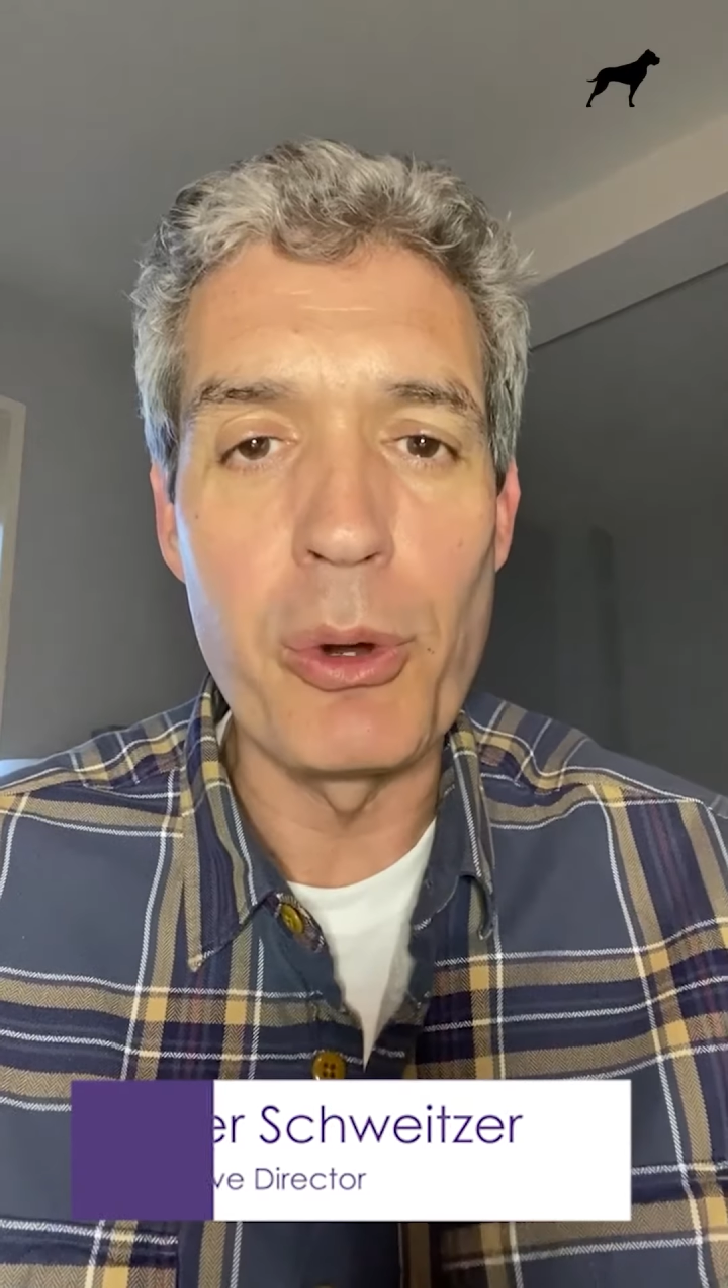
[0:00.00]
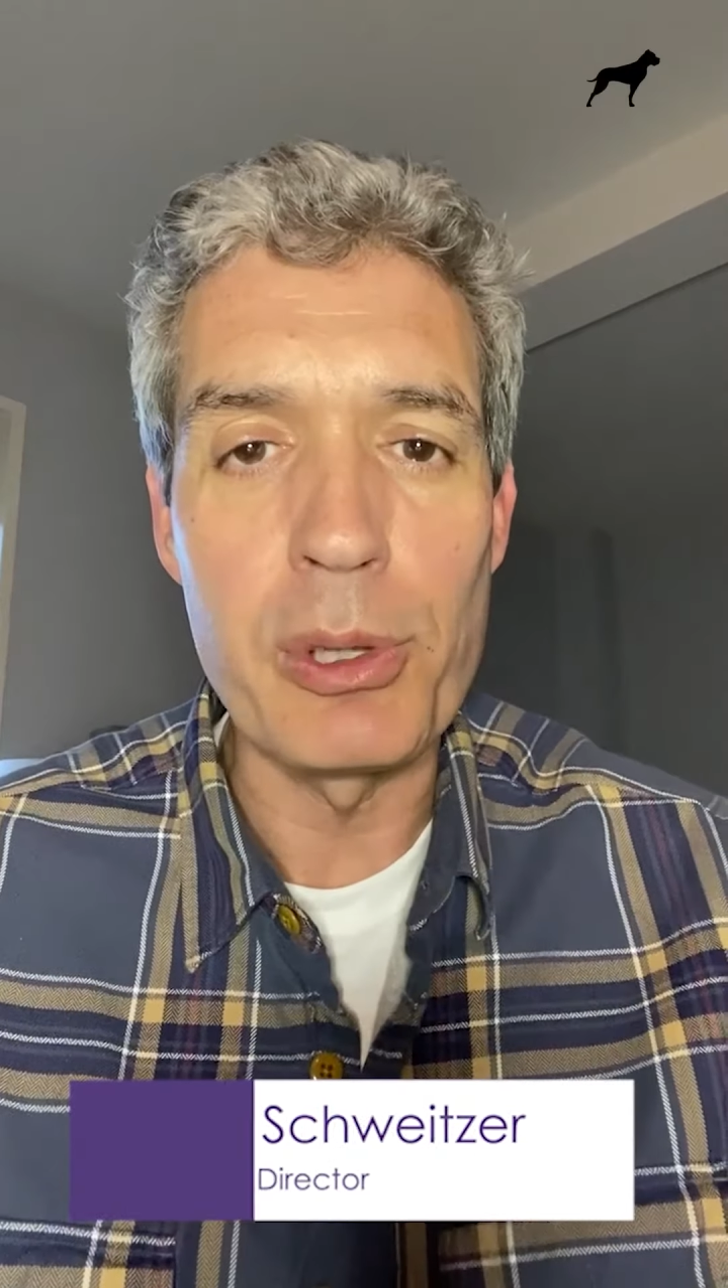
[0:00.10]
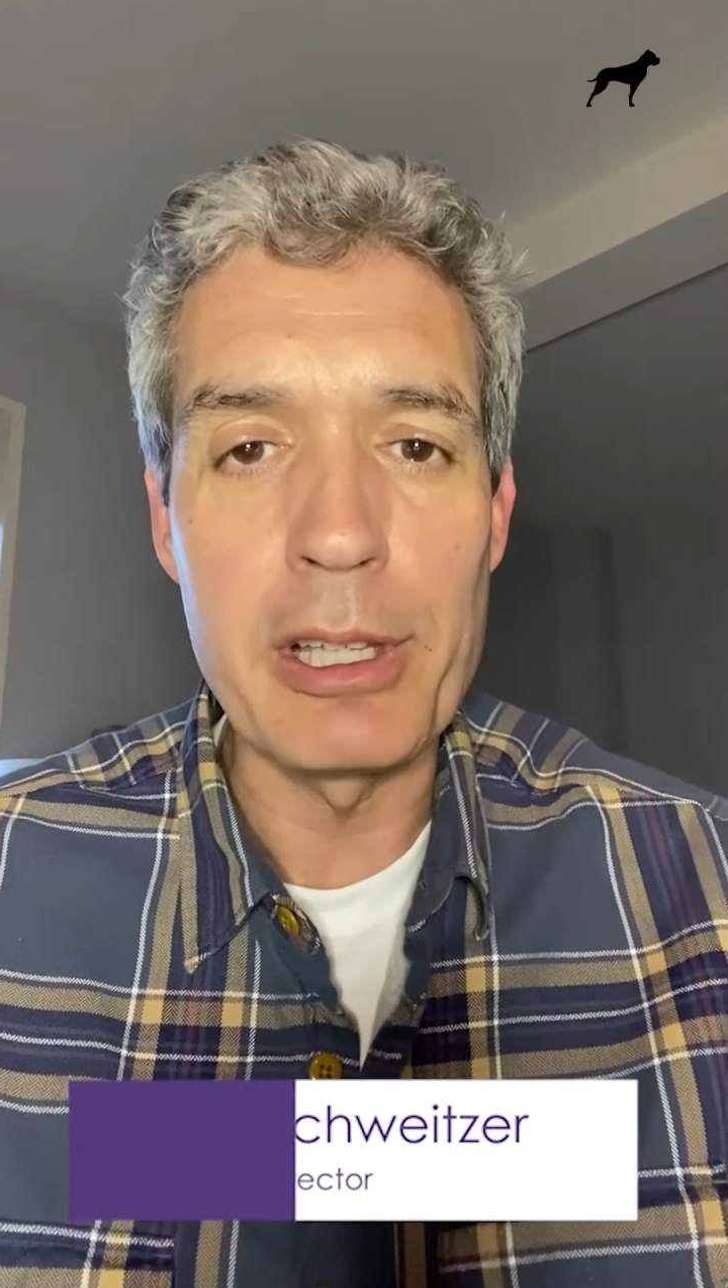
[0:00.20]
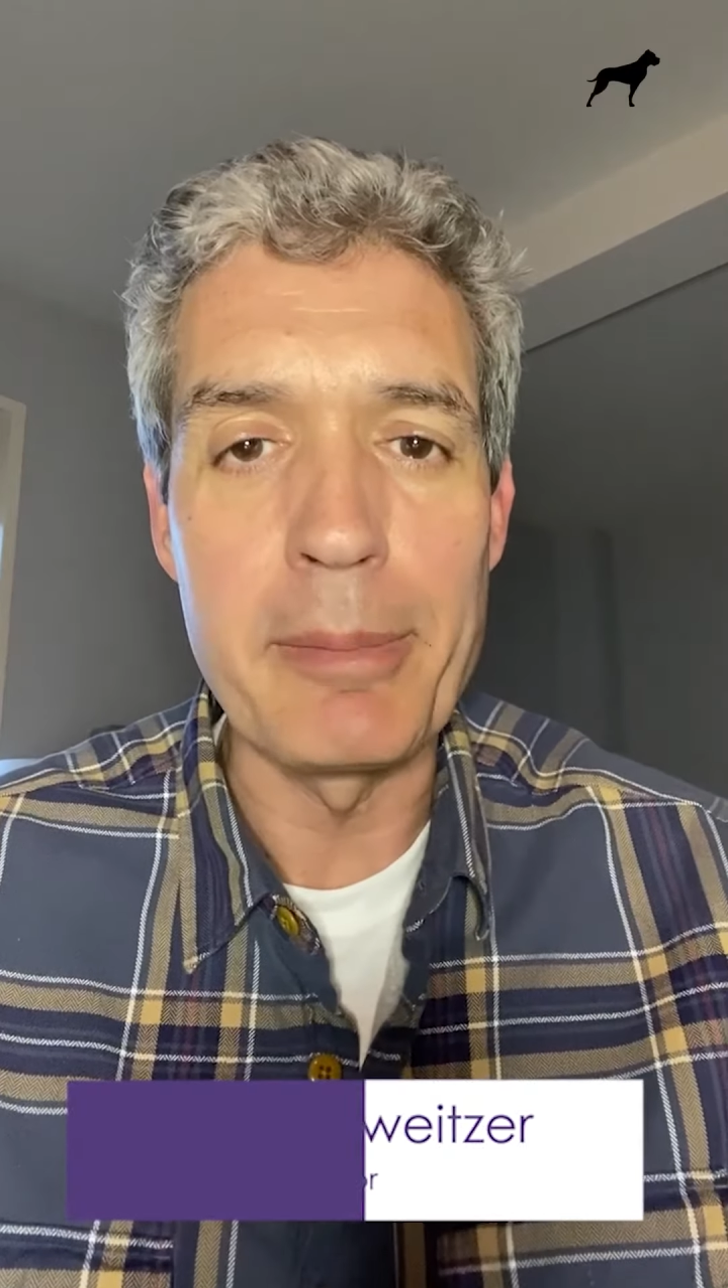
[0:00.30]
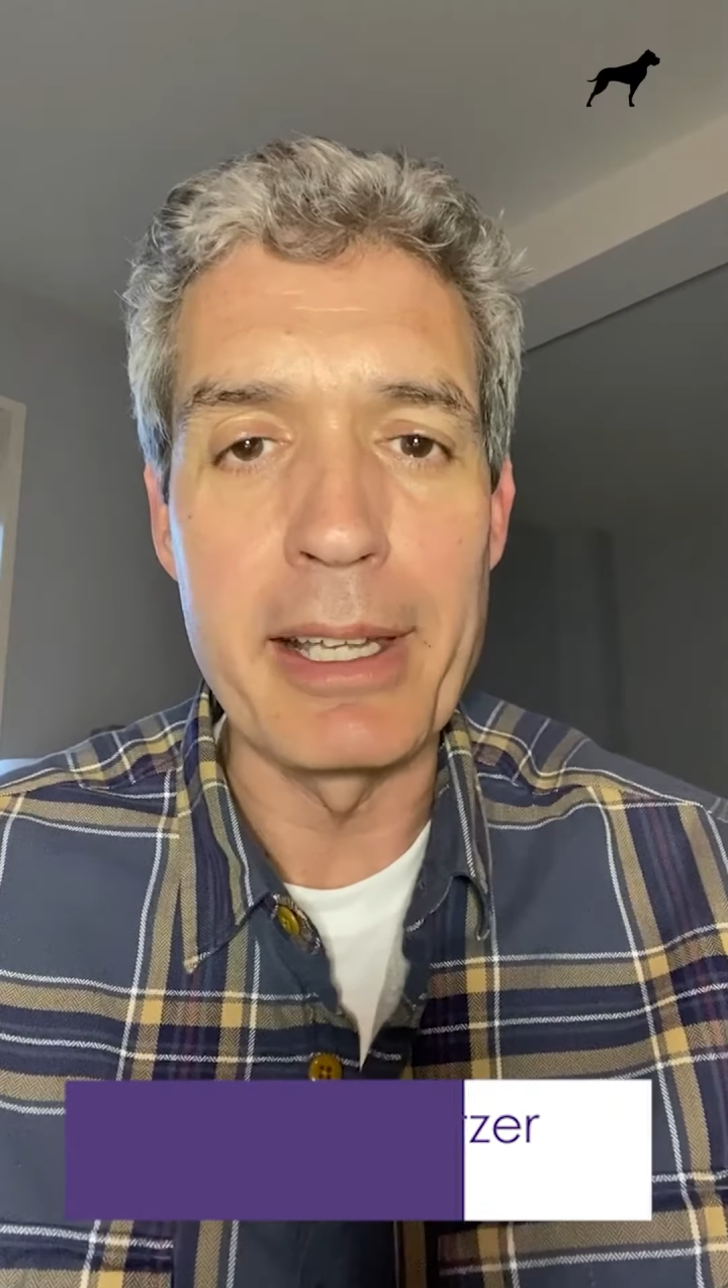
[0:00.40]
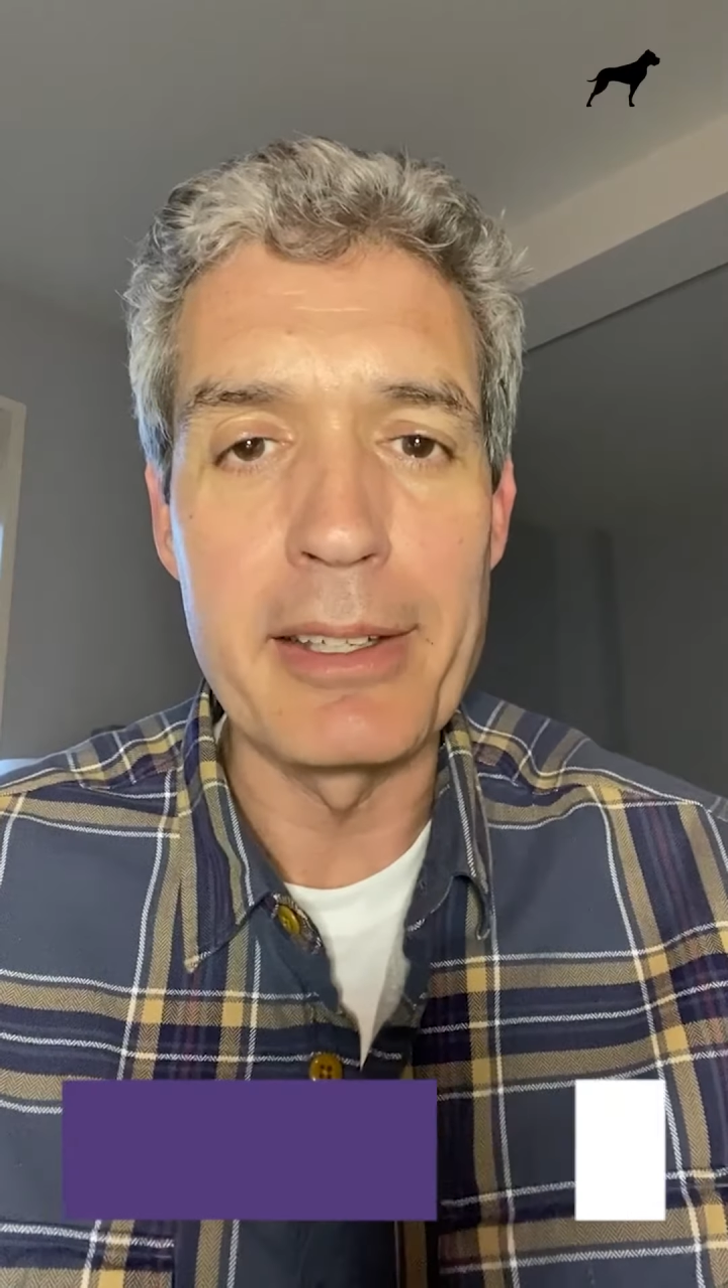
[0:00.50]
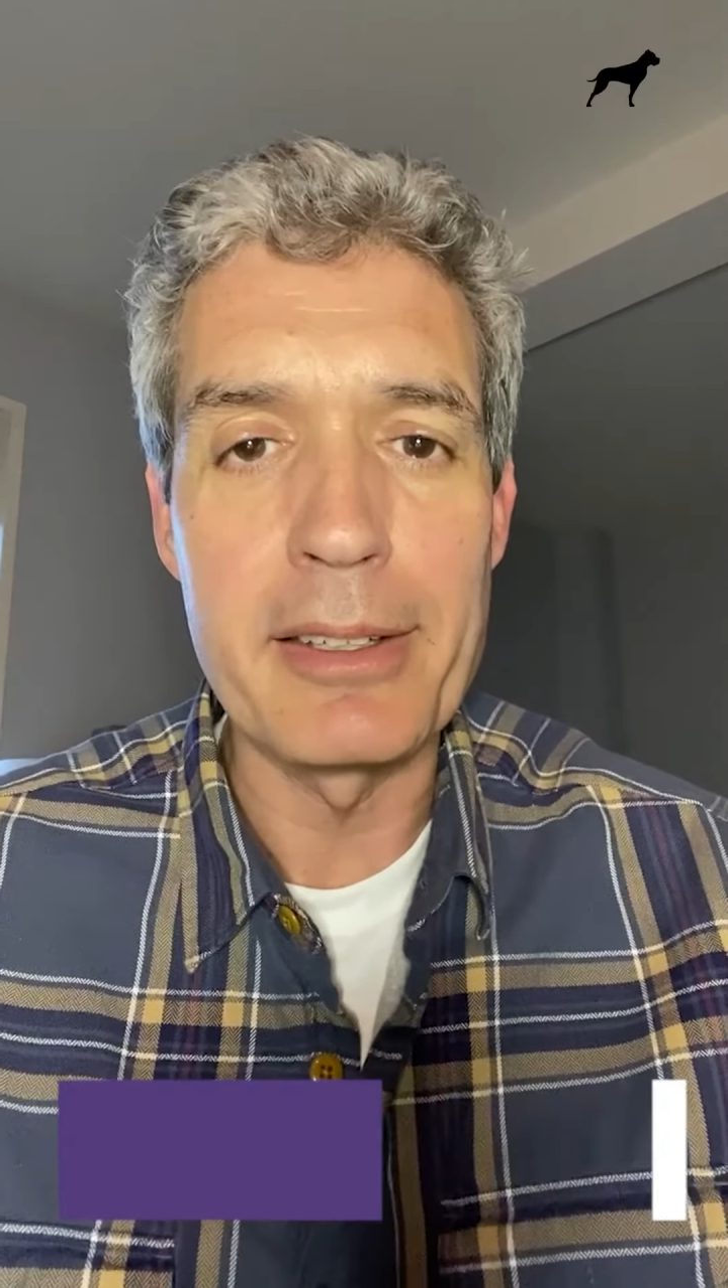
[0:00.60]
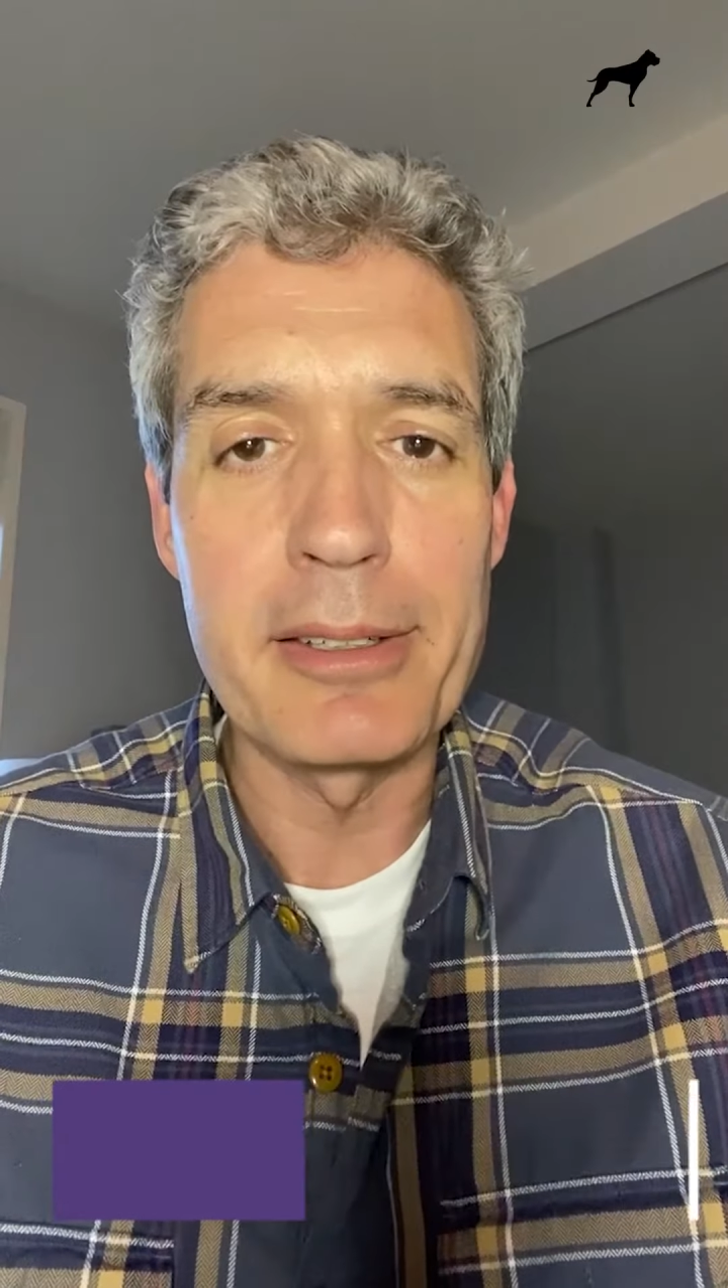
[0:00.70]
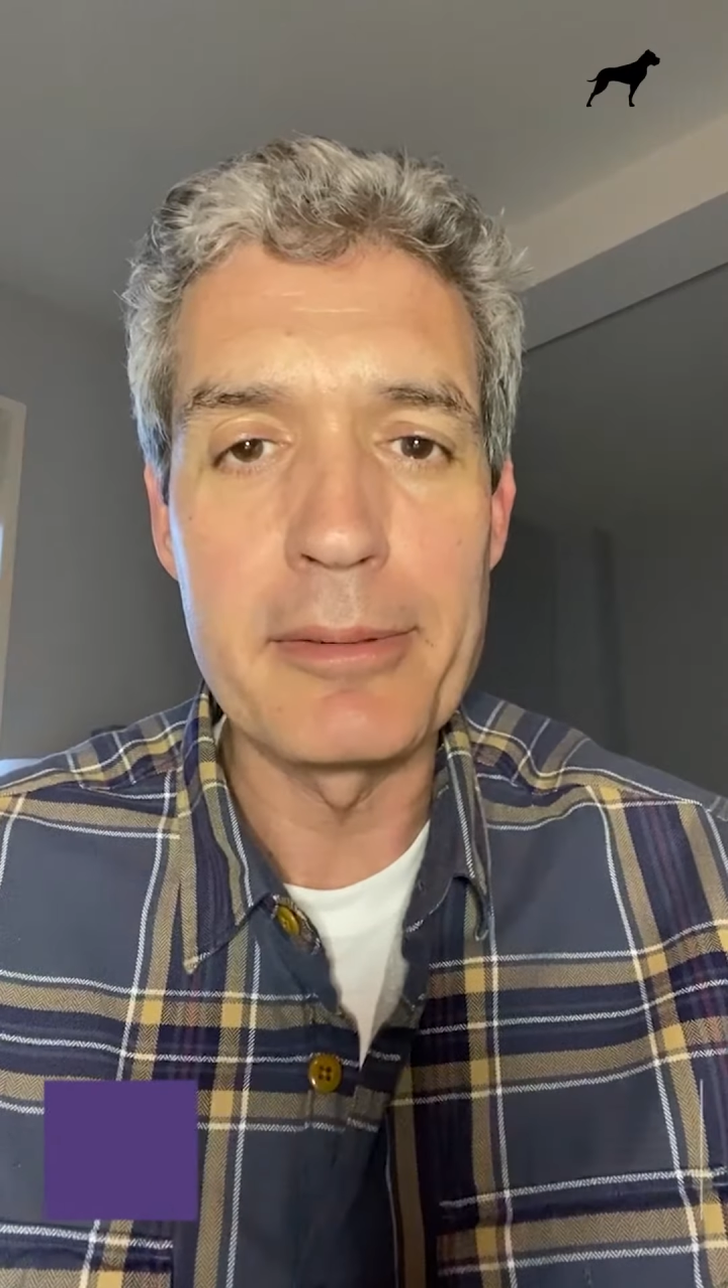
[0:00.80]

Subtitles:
limits.